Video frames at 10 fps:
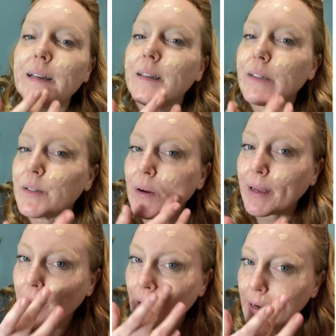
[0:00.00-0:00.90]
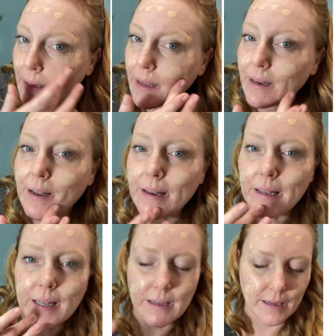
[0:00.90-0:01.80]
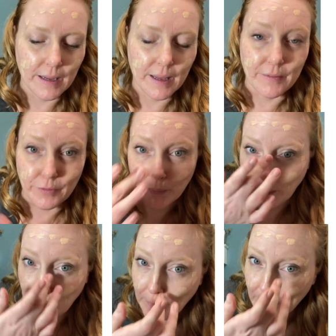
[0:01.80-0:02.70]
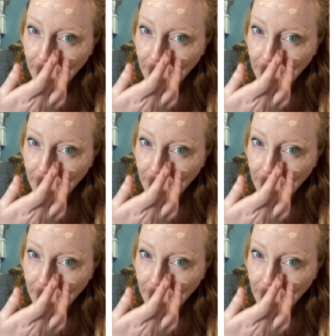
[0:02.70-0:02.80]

So I kind of get it everywhere.